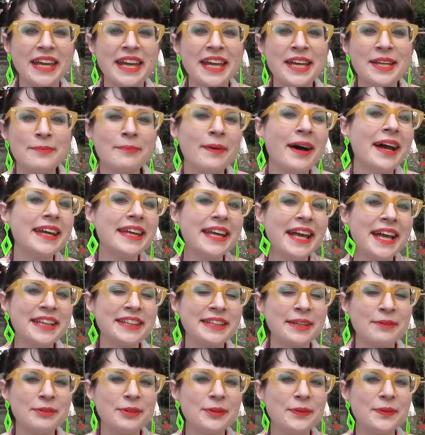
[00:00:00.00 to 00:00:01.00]
In my
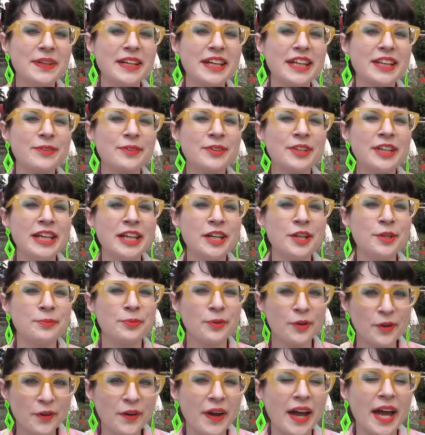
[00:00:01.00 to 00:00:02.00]
case, I'm doing a 3-year
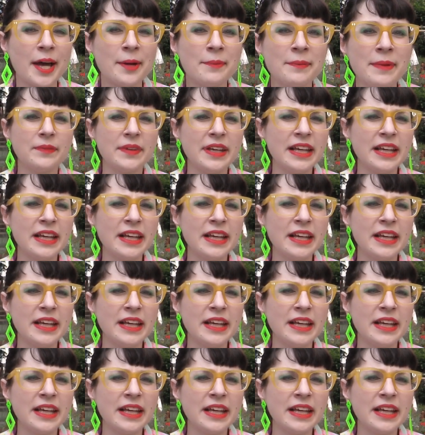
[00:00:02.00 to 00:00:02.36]
program.